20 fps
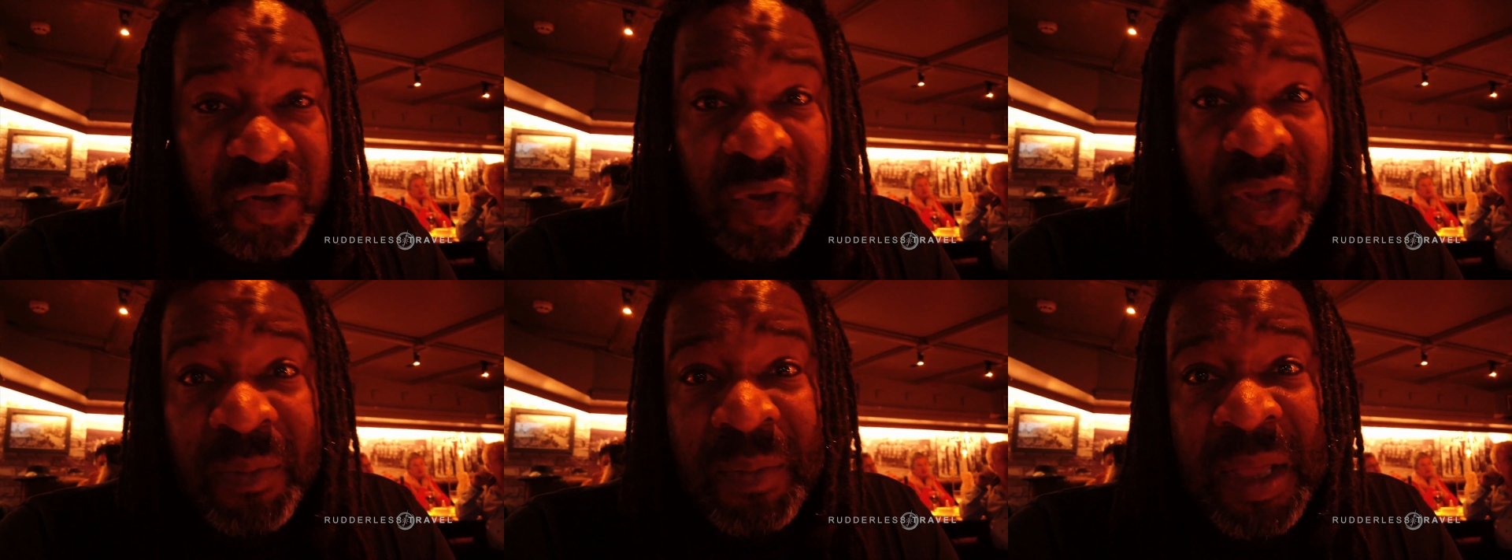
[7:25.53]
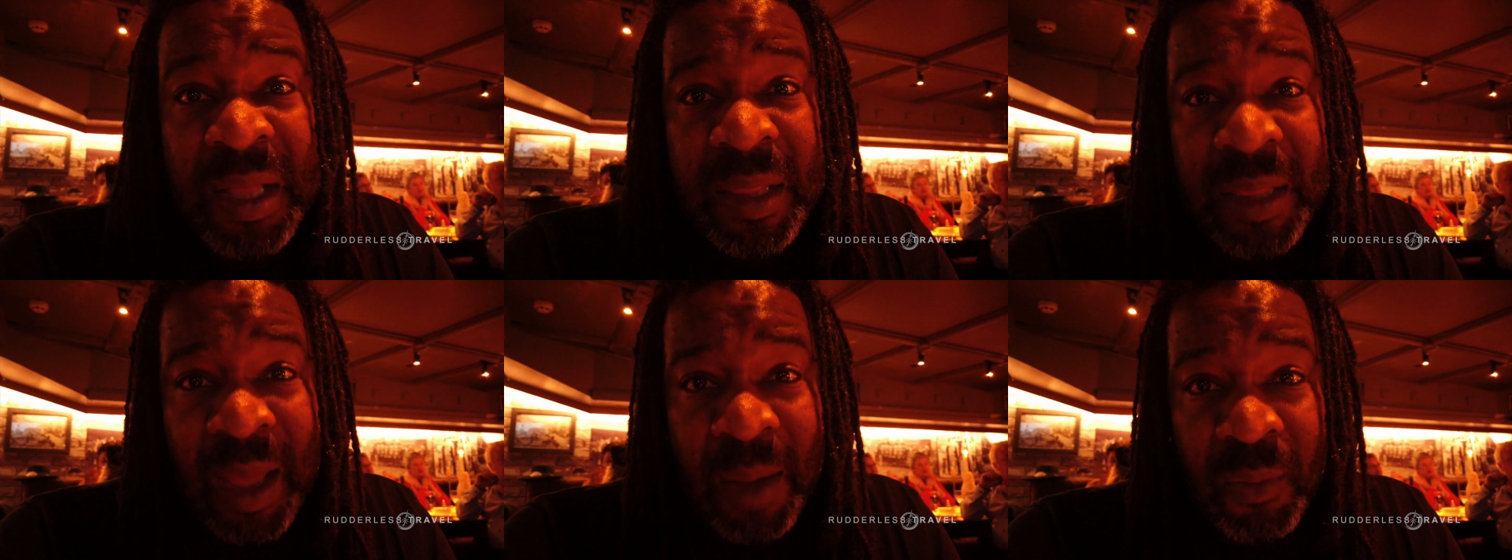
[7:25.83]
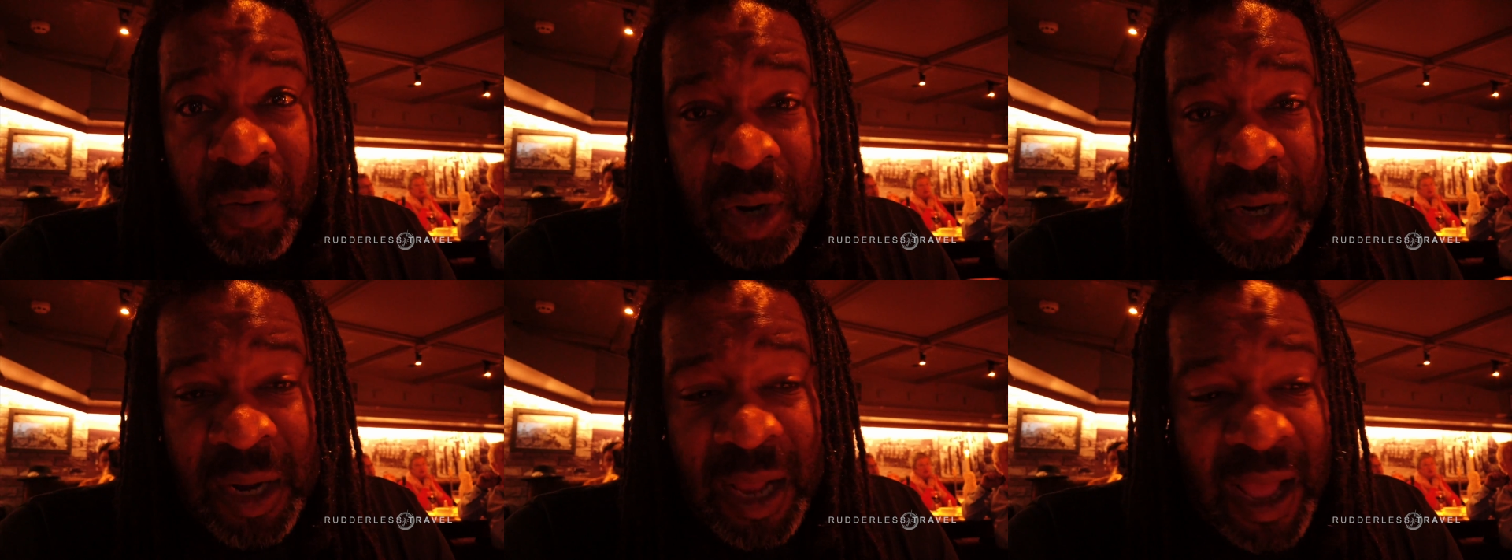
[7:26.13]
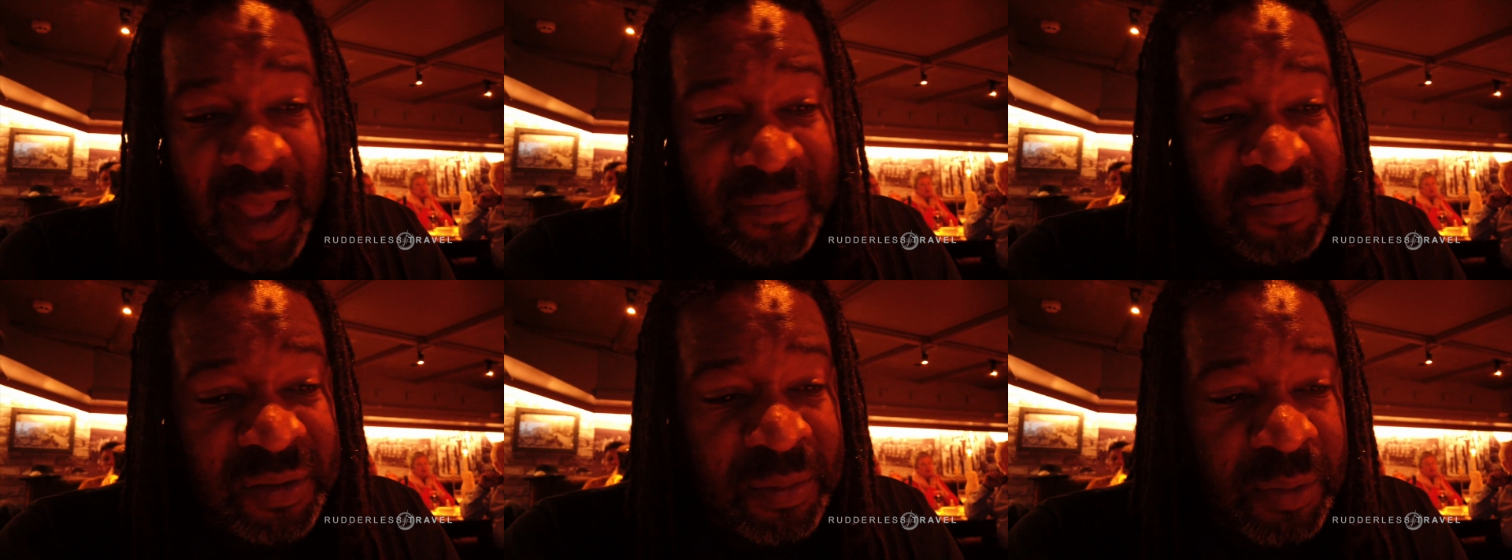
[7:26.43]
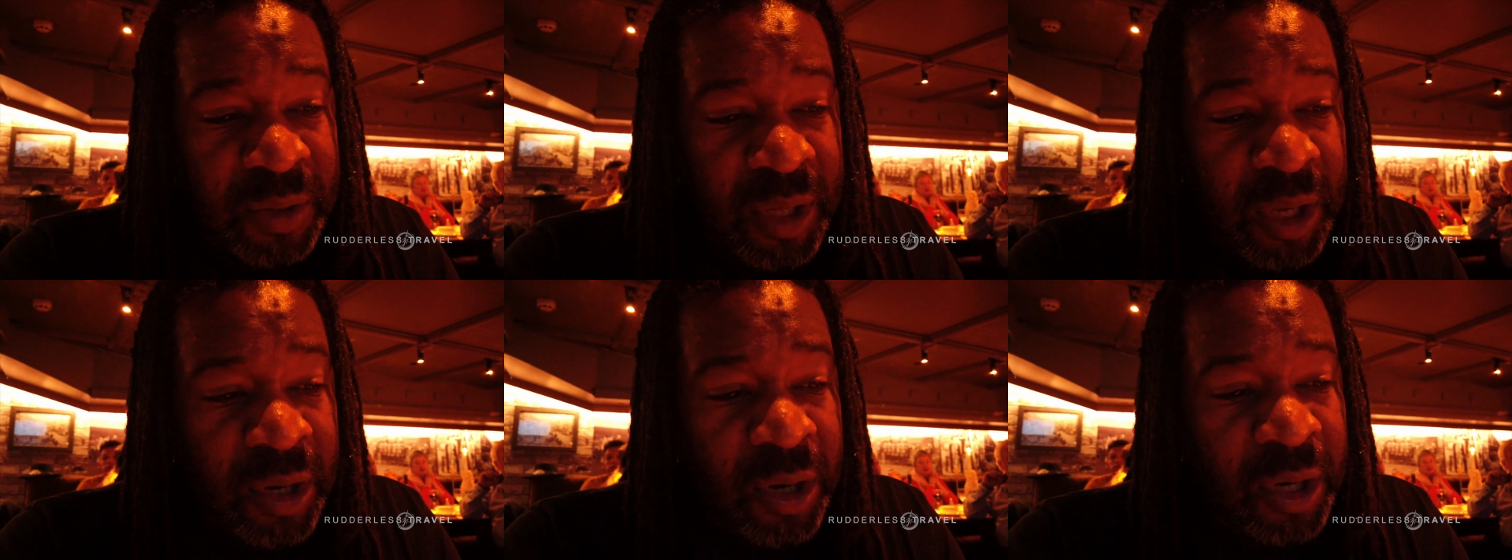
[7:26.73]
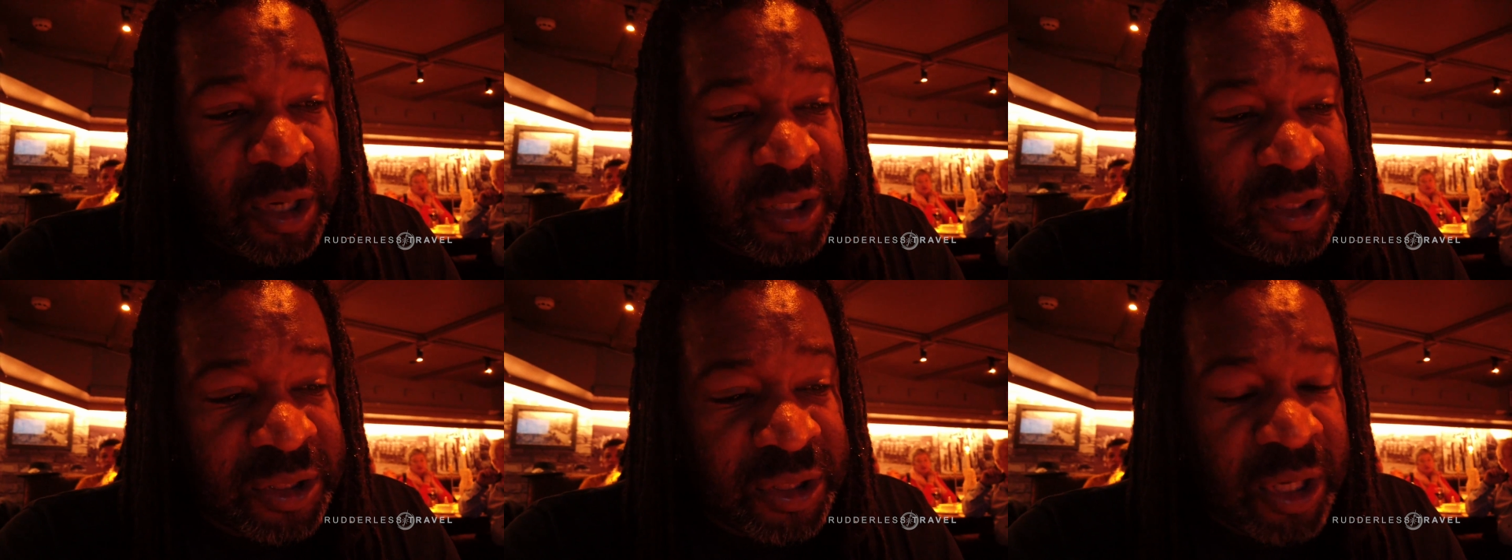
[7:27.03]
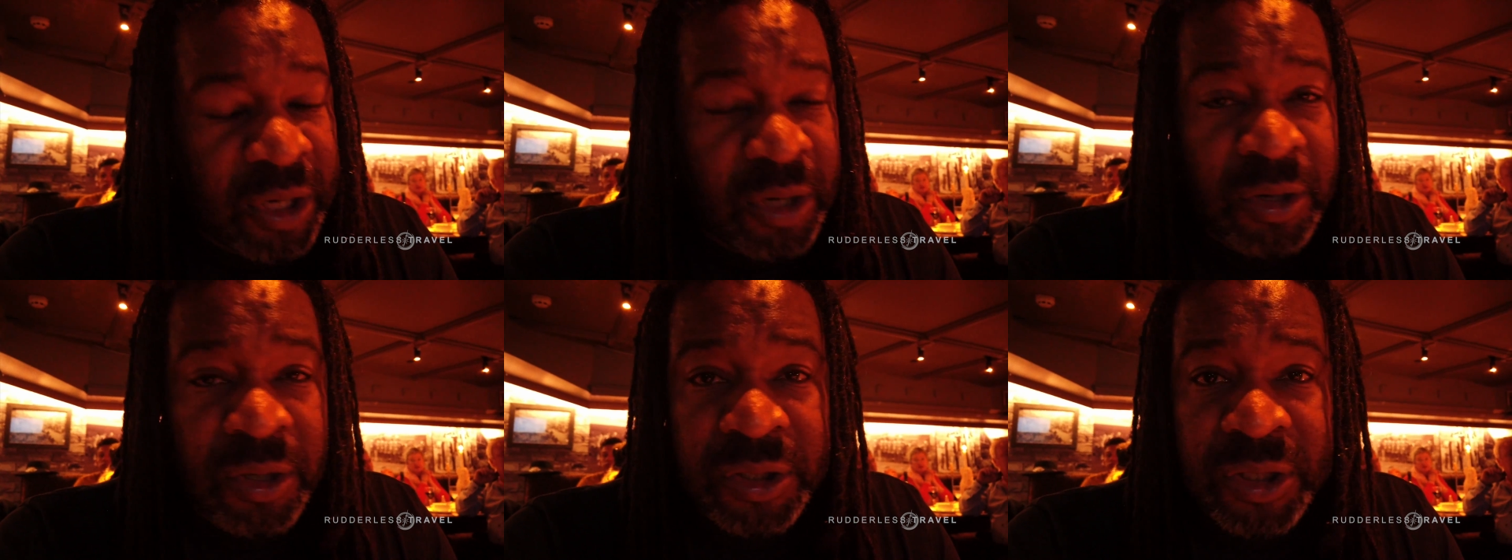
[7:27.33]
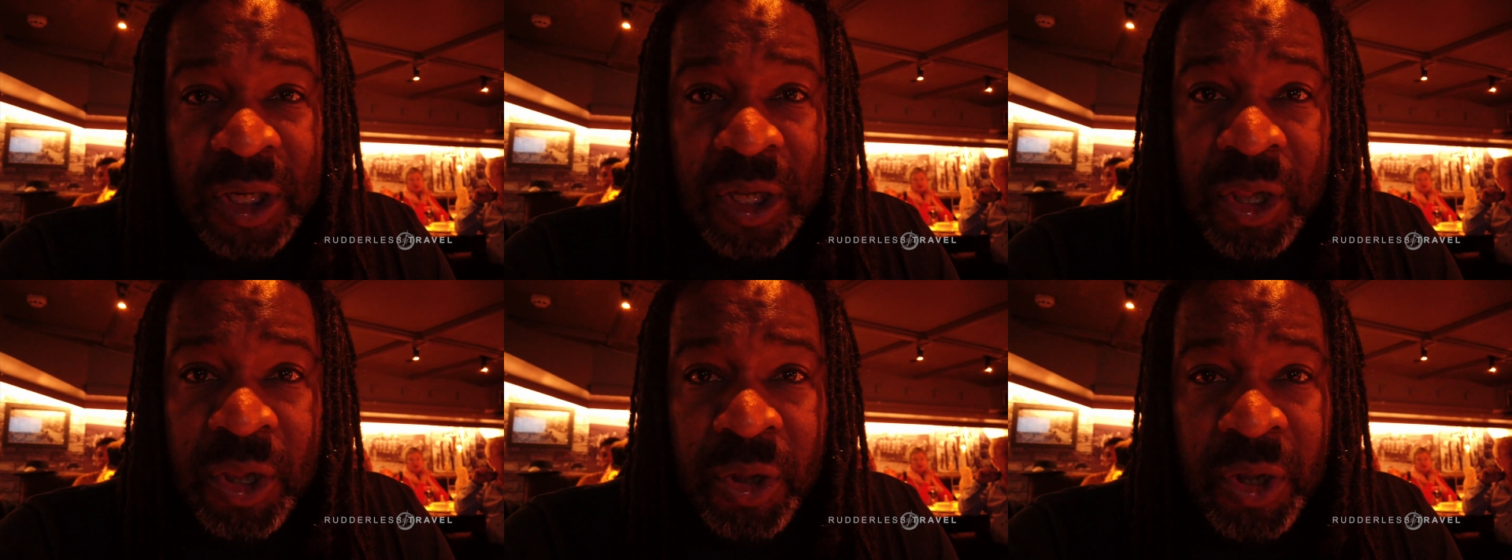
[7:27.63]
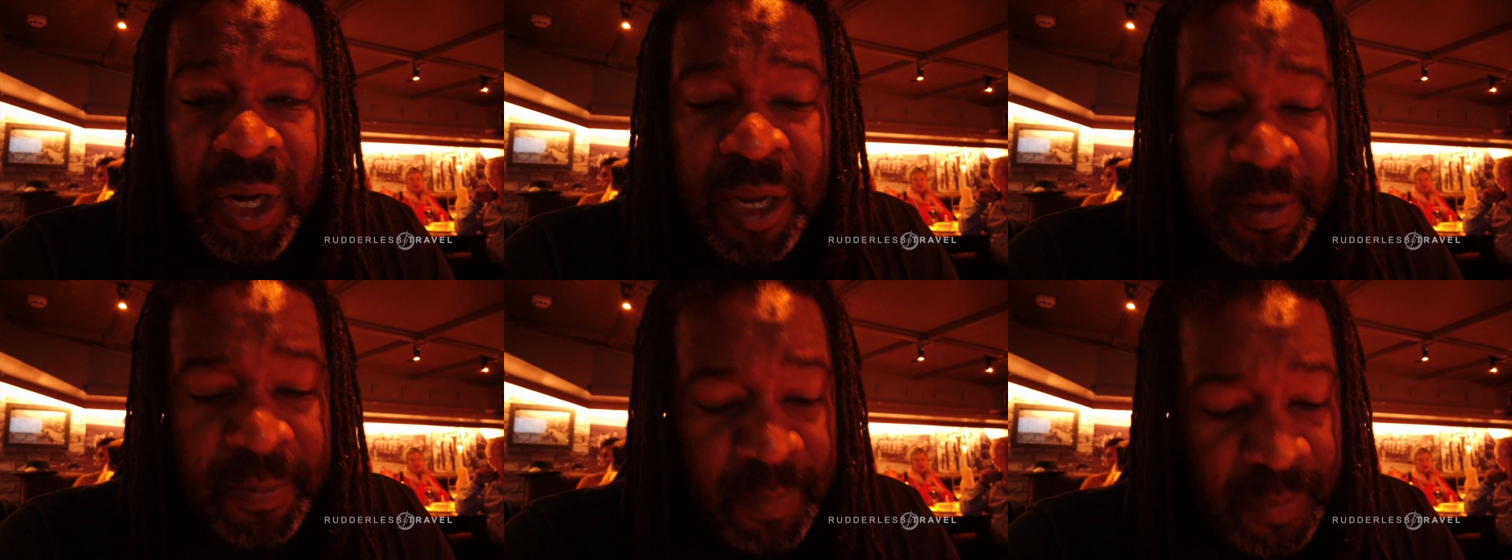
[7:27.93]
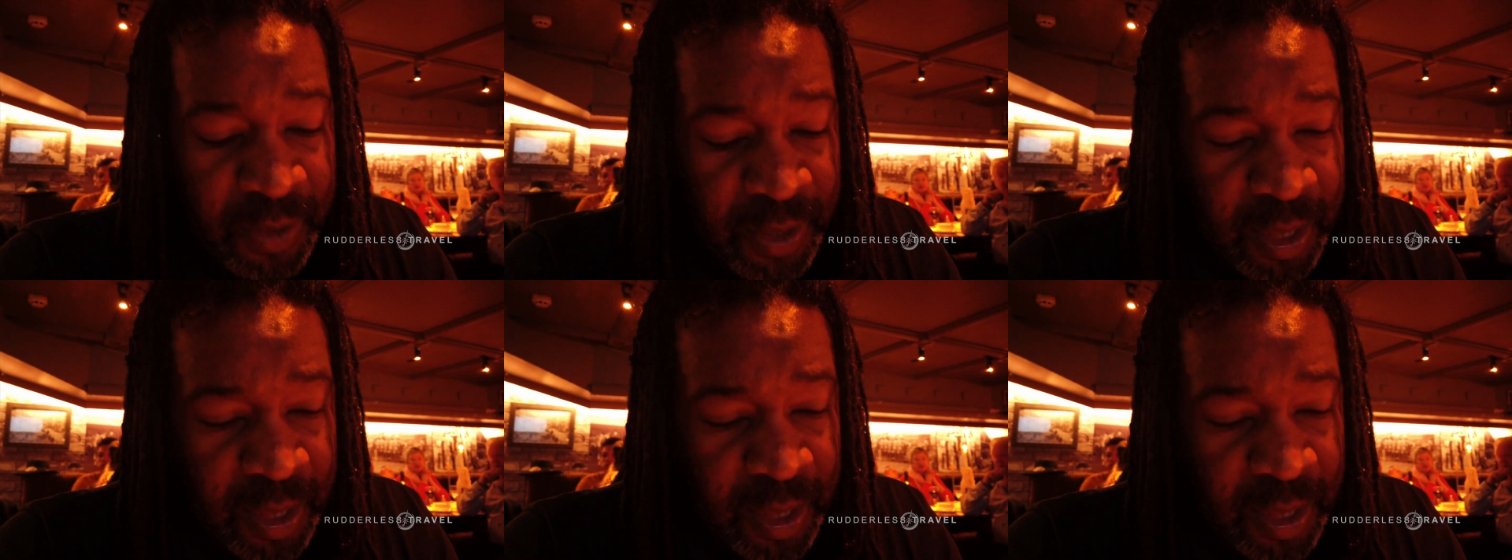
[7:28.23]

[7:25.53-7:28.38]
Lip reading: So in the meantime, we're going to have some dinner because dinner is included.